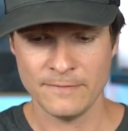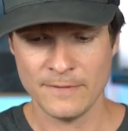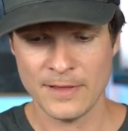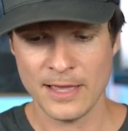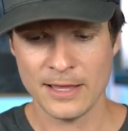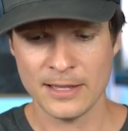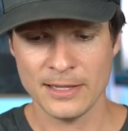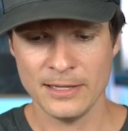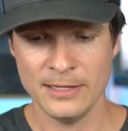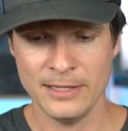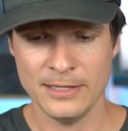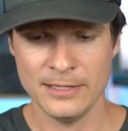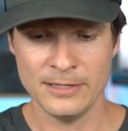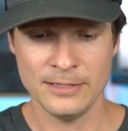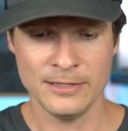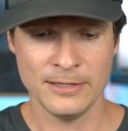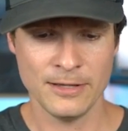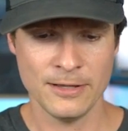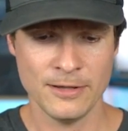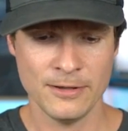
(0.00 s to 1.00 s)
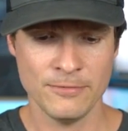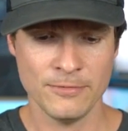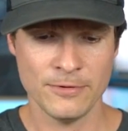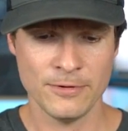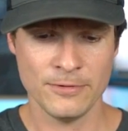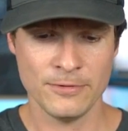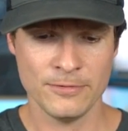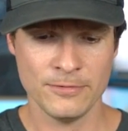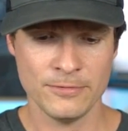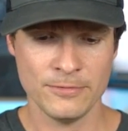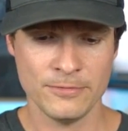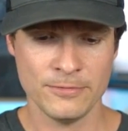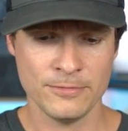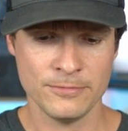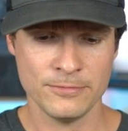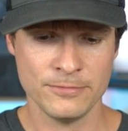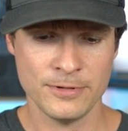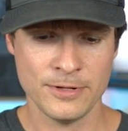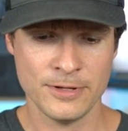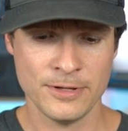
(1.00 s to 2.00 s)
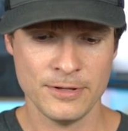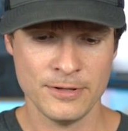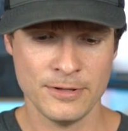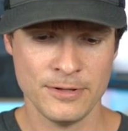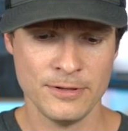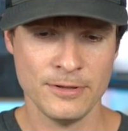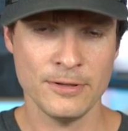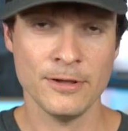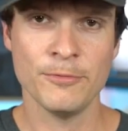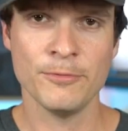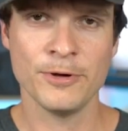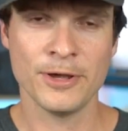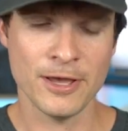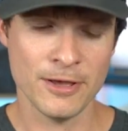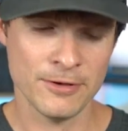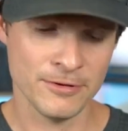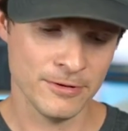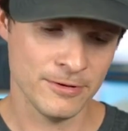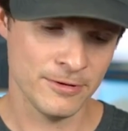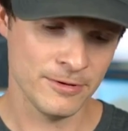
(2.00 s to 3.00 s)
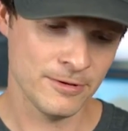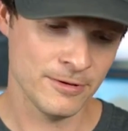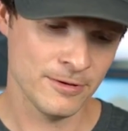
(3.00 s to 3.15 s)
I can get it to go on. There we go.